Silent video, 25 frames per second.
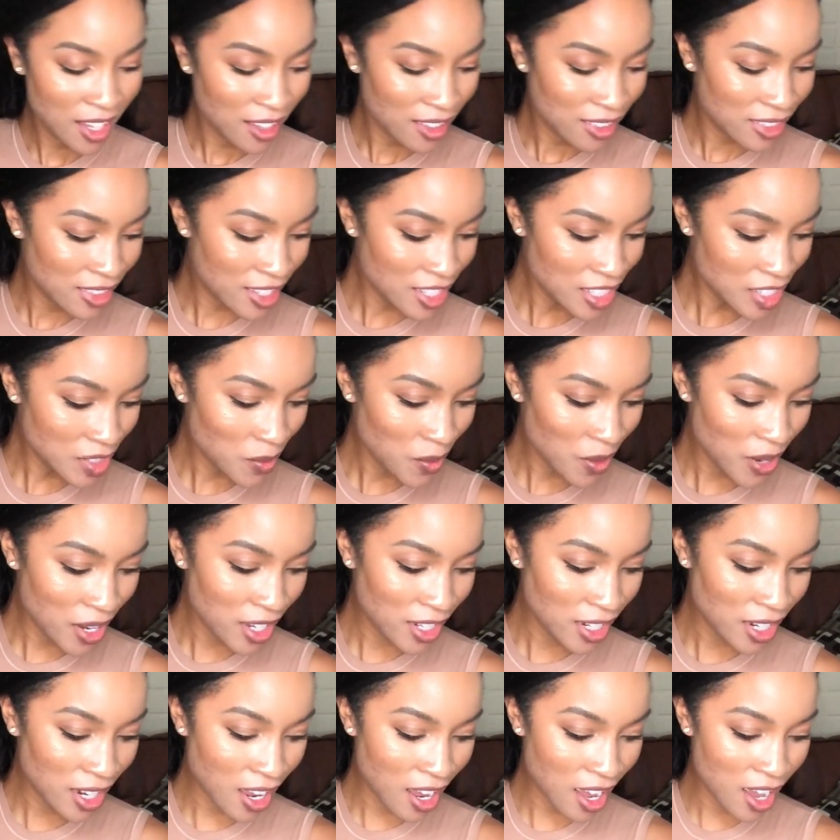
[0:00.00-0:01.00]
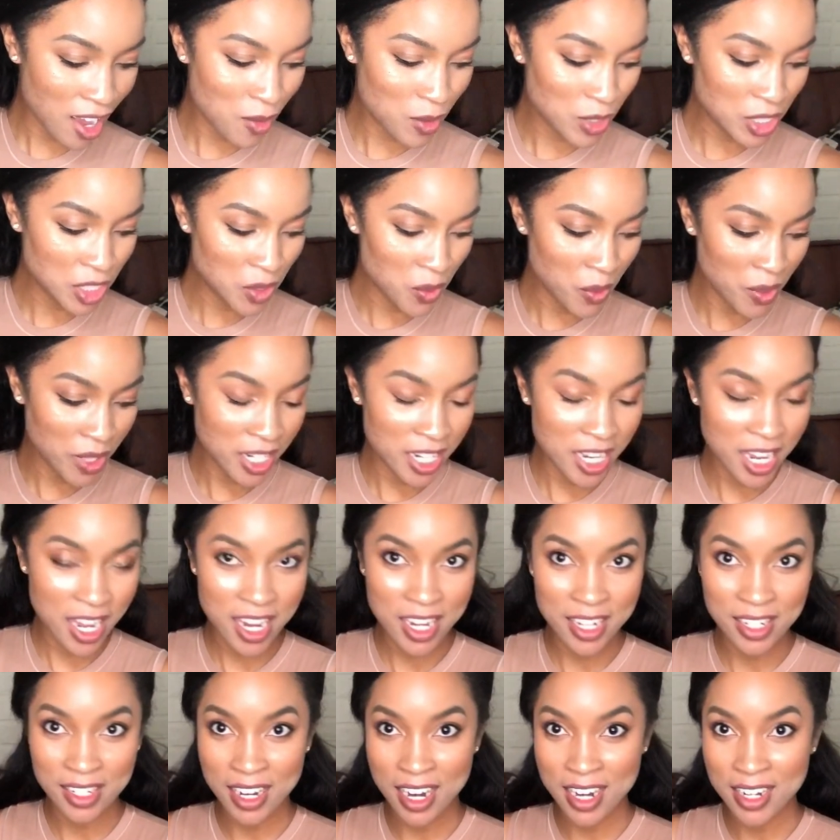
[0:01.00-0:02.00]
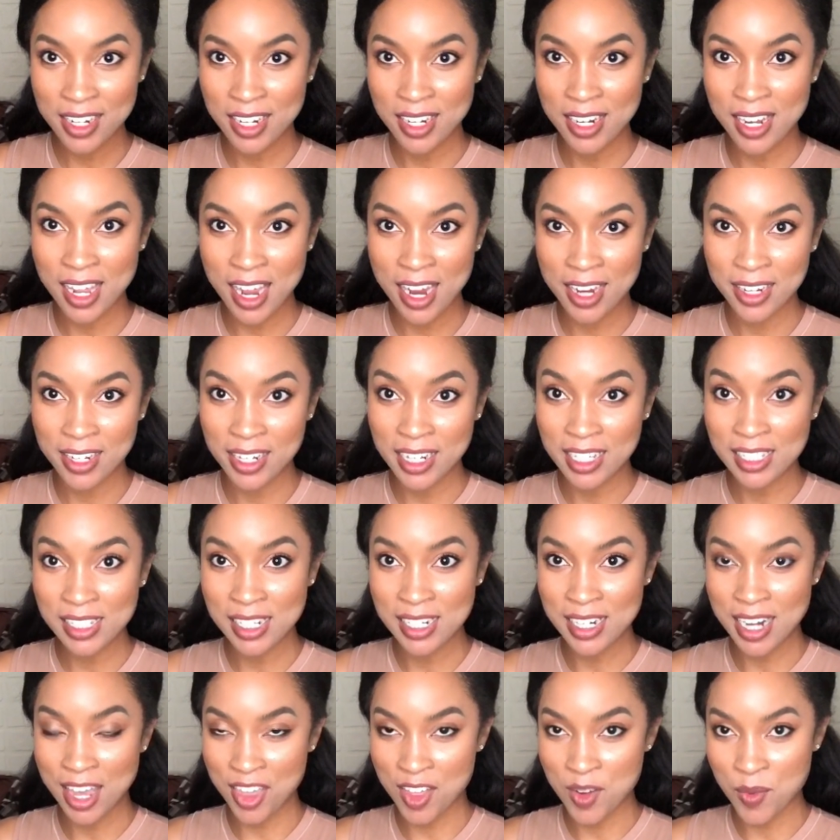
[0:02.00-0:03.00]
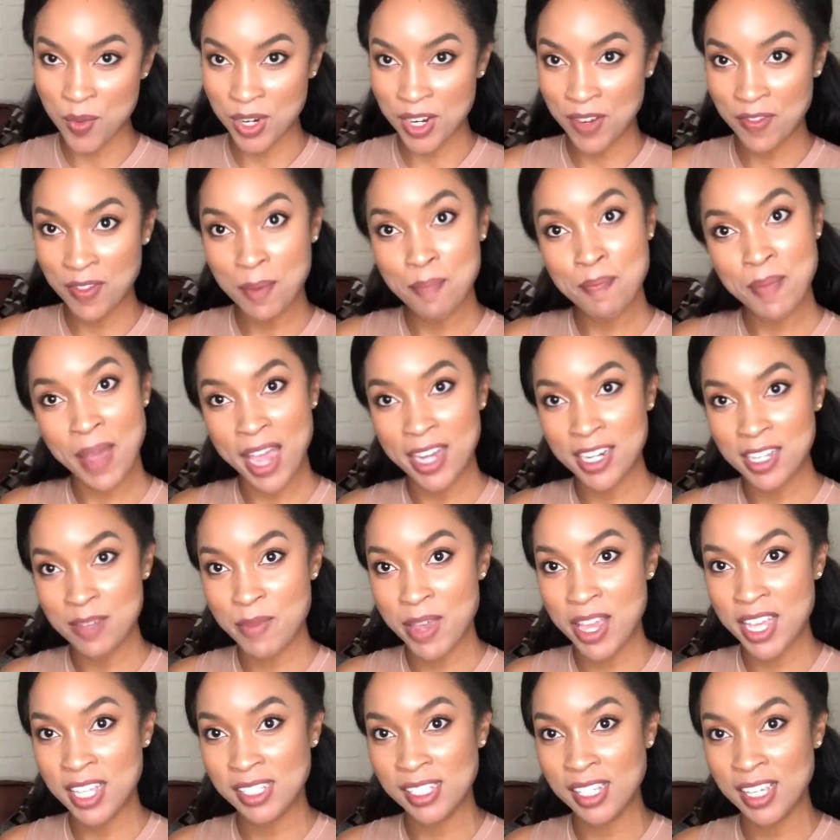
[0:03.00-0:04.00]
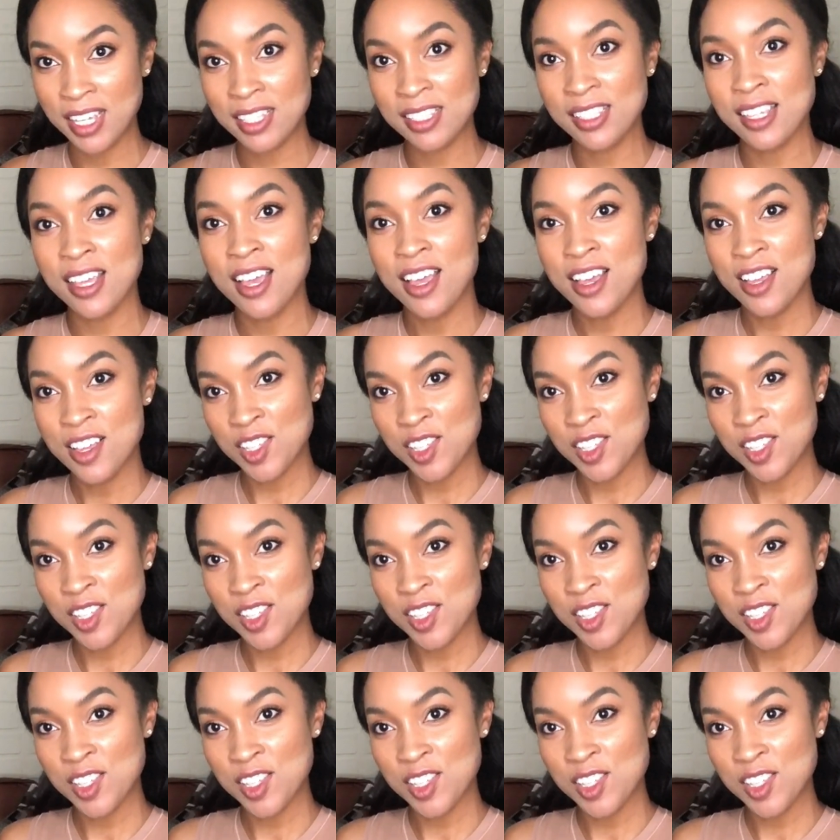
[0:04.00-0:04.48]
This one was $28.99. It's another one of the Body Basics.